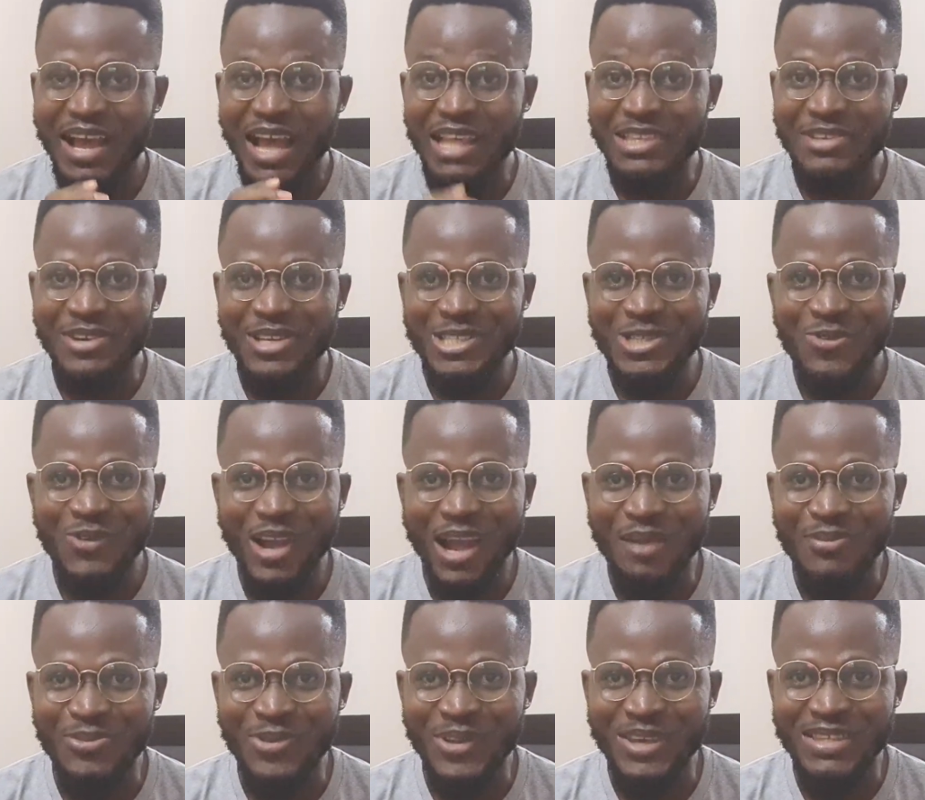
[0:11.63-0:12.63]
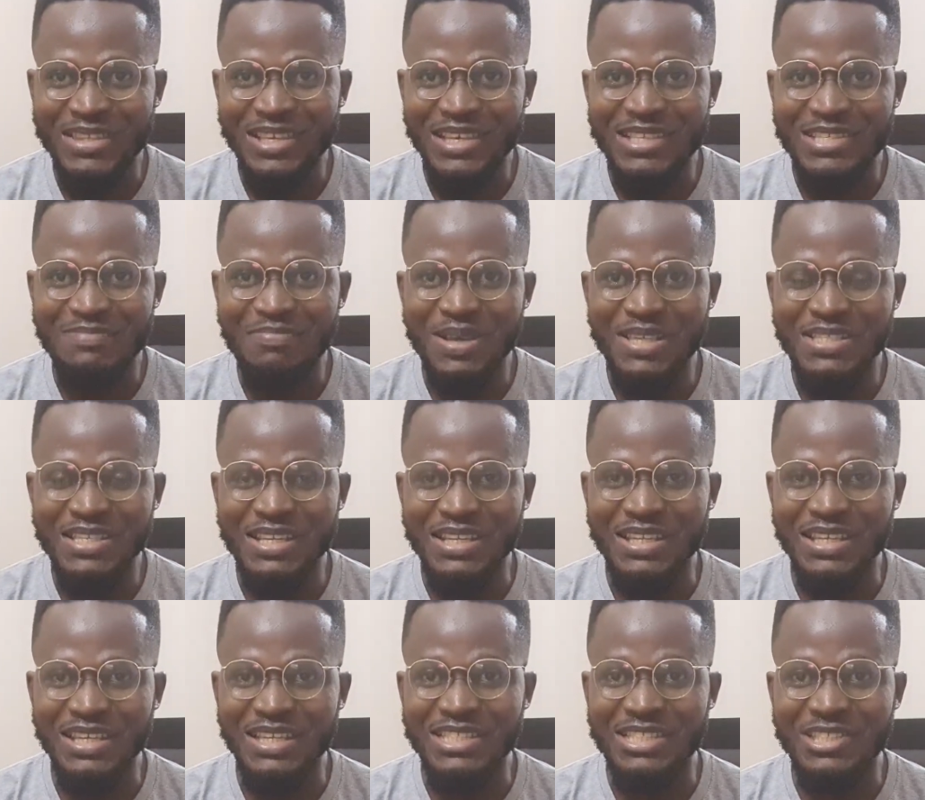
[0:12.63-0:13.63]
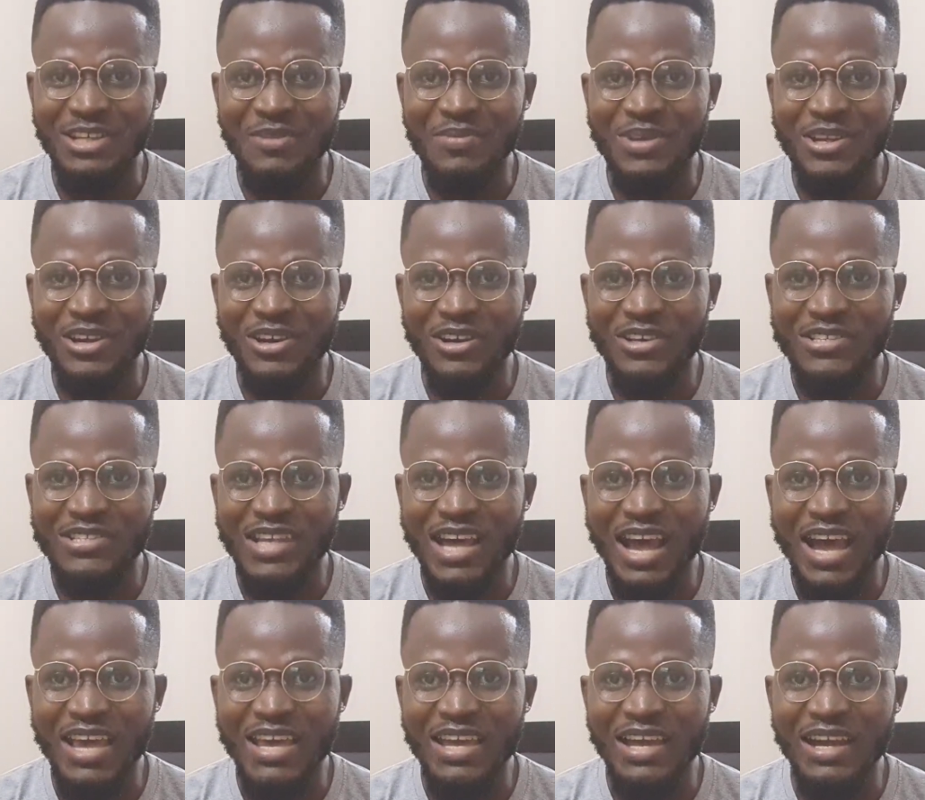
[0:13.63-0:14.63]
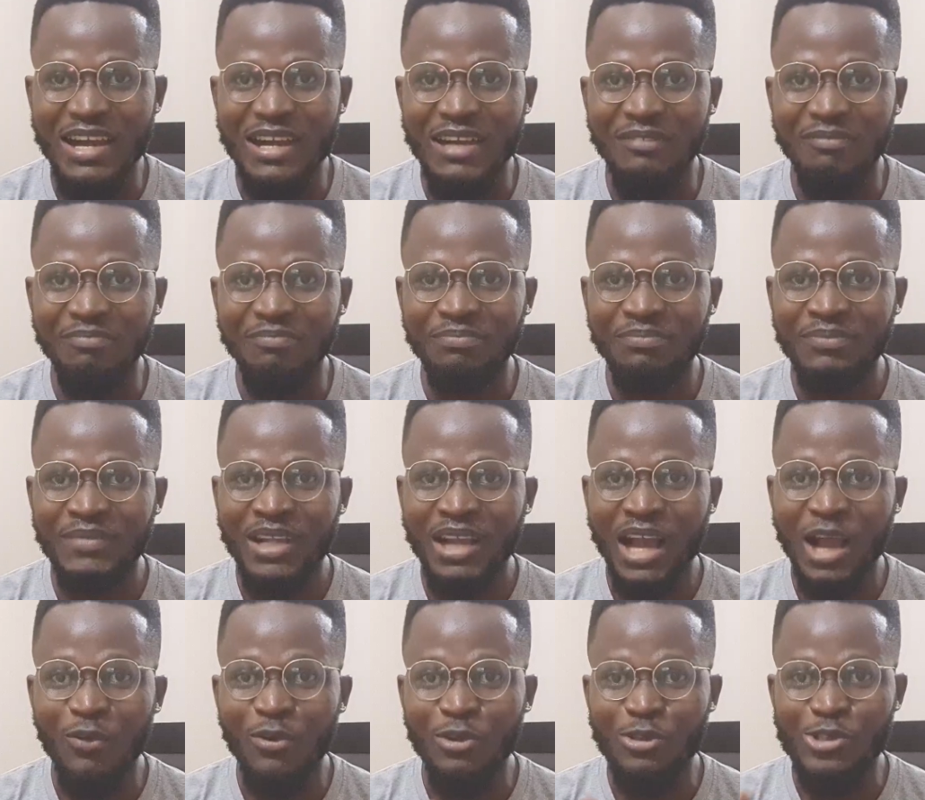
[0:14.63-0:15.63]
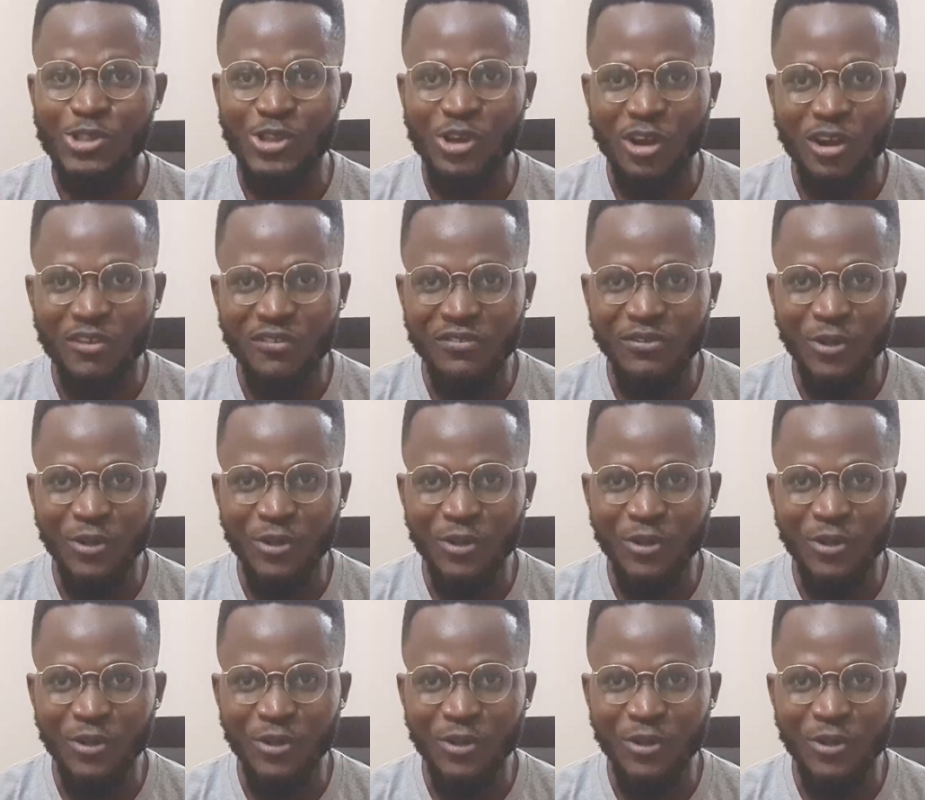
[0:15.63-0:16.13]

And the reason why I'm doing this, basically, it's not because I um I want to show off.